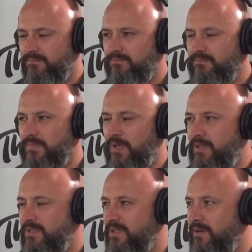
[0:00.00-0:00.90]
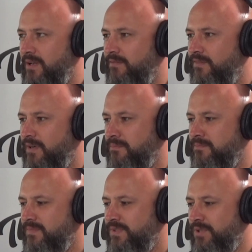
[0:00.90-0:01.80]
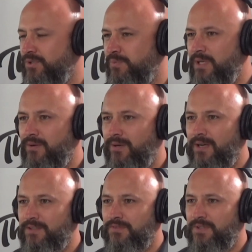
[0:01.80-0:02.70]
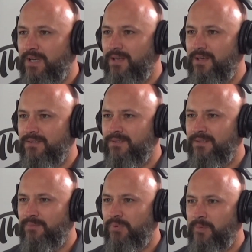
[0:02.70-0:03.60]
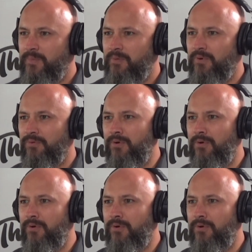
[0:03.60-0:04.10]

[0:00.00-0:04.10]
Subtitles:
no, I guess they don't have social media accounts for daycares. That'd probably be a bit wrong.